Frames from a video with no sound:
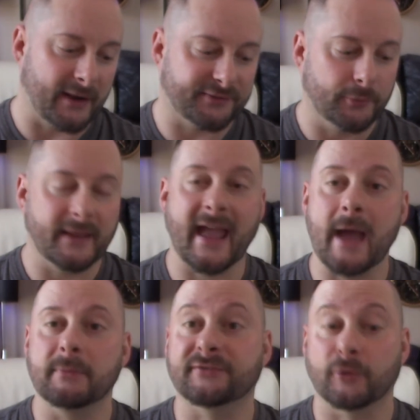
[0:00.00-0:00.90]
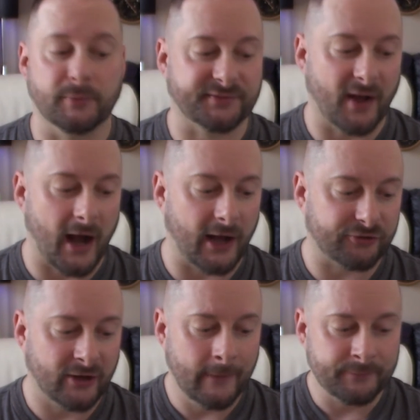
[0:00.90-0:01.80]
I assume the M is for
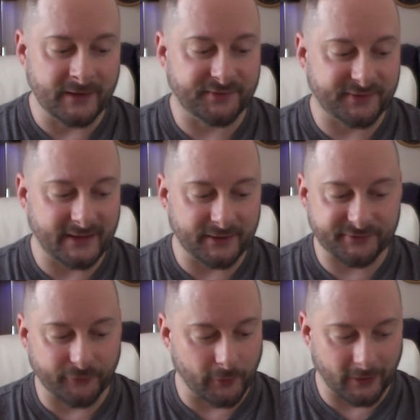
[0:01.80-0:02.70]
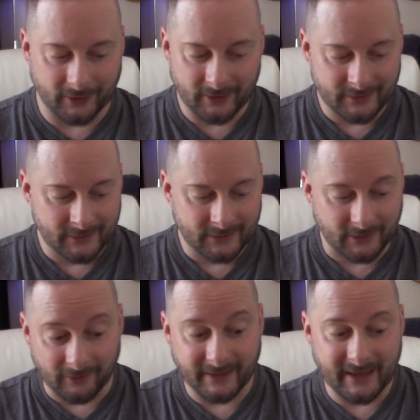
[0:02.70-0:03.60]
massage, the C is for
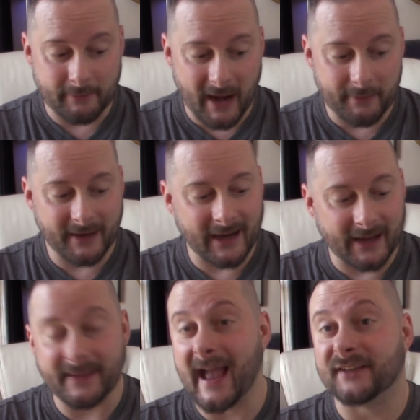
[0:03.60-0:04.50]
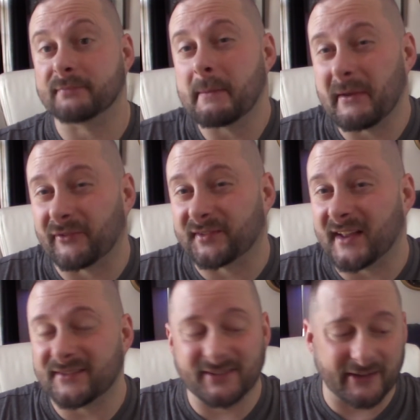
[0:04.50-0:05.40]
cleaning maybe, and the S might be for
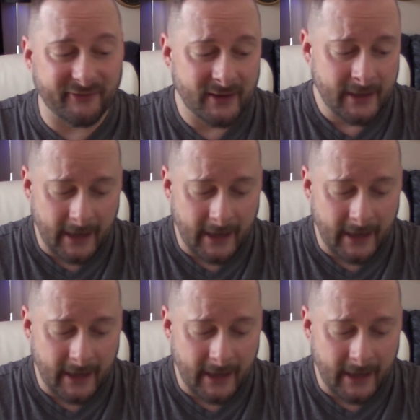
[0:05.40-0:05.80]
sensitive.